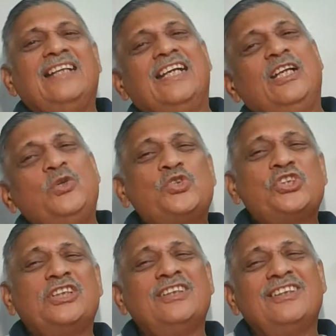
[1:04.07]

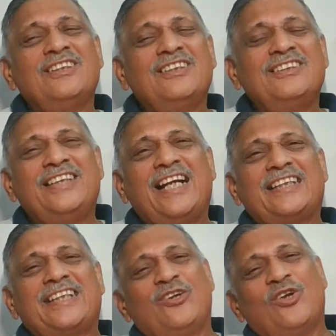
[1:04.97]
illusion
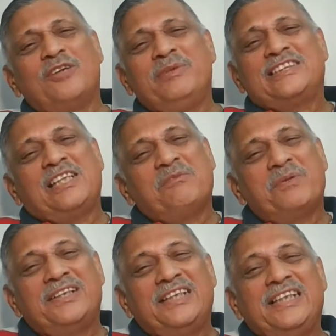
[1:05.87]
that cannot be
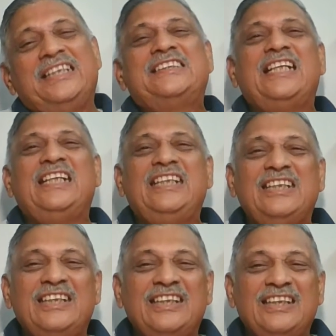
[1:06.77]
separated easily
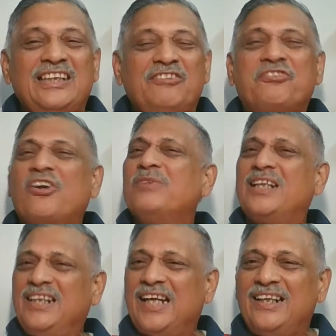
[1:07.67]
from the
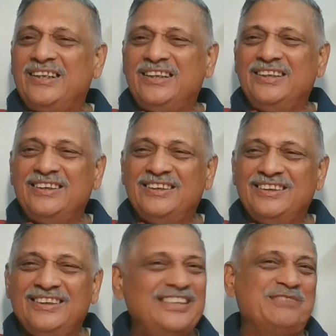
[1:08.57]
reality
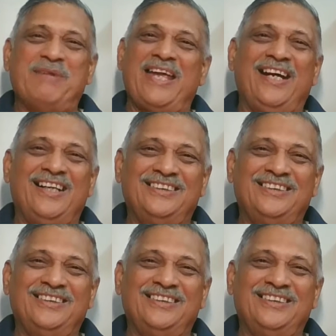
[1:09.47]
is Maya.